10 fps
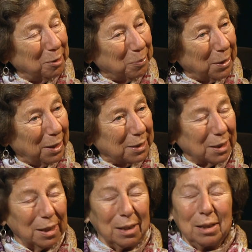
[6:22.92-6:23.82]
the past,
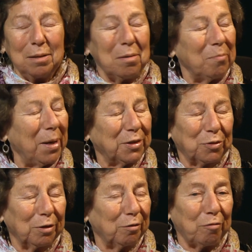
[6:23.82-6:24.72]
makes
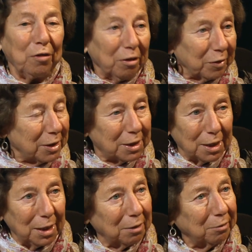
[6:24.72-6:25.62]
for very
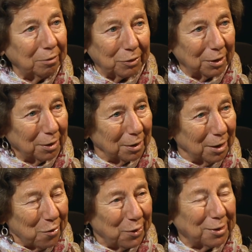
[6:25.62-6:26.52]
sane living.
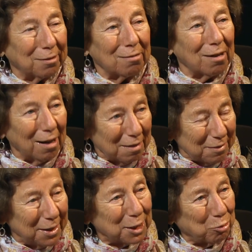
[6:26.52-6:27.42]
Yeah. There's a lot
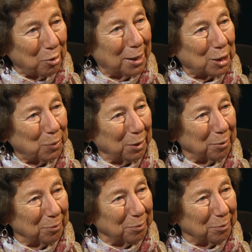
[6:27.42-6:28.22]
less grasping.